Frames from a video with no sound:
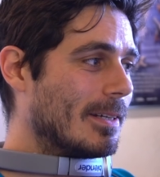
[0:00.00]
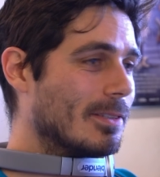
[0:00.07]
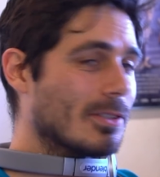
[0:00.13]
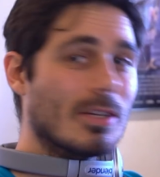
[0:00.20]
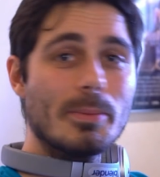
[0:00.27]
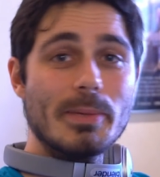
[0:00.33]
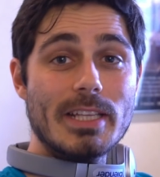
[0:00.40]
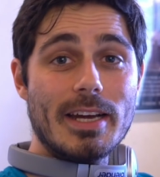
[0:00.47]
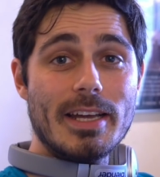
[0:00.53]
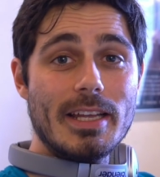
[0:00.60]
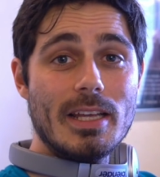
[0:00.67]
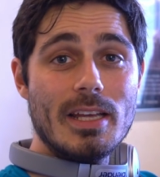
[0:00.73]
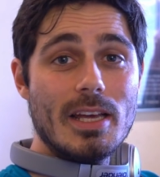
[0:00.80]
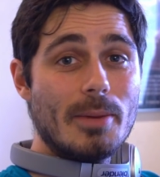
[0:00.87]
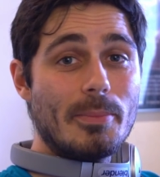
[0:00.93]
It's gonna be
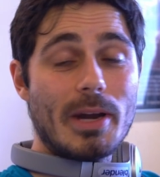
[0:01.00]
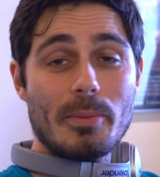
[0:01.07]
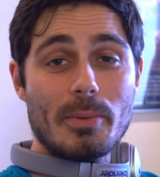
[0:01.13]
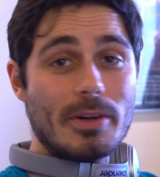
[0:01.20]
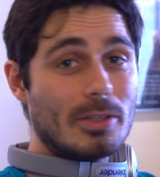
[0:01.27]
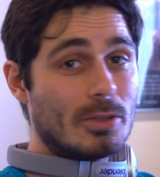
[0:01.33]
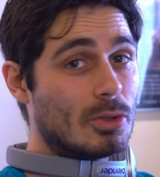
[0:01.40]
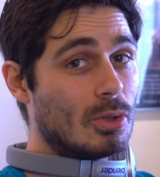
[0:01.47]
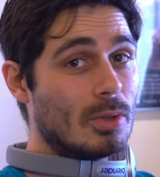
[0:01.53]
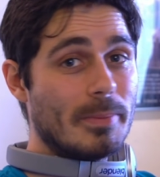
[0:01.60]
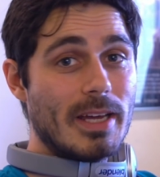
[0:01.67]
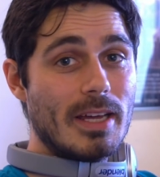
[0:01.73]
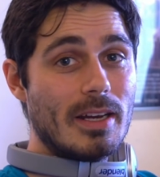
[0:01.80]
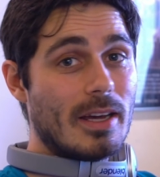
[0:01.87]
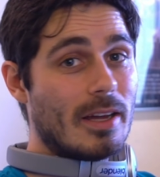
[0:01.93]
tiny, but I'm gonna zoom
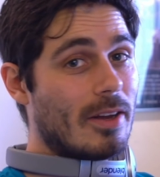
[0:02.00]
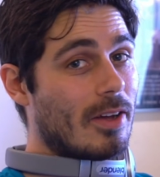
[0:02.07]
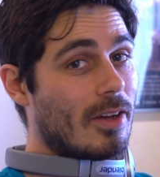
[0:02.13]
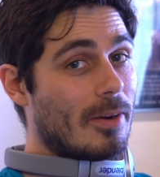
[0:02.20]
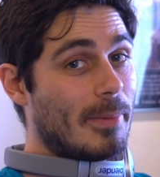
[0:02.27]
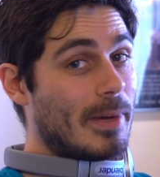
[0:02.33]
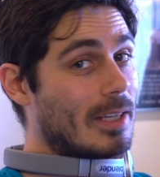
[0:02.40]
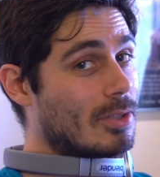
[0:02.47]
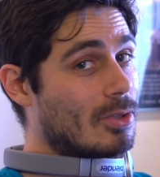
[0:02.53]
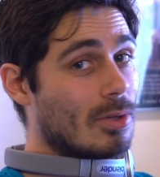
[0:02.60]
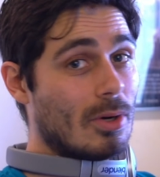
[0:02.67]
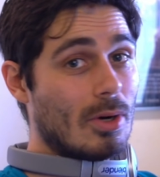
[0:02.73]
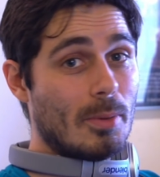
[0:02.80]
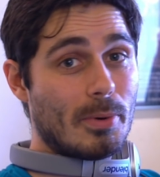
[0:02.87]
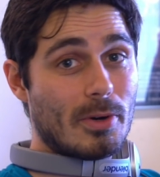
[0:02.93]
in and I'm gonna make it
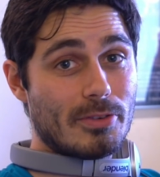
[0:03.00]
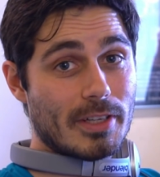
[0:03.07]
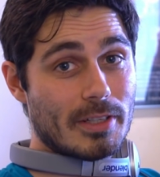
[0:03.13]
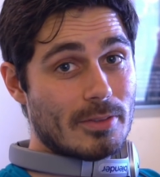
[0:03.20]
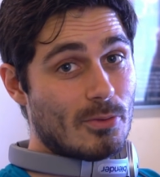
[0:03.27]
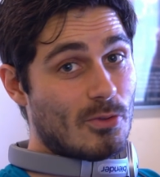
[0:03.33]
so perfect.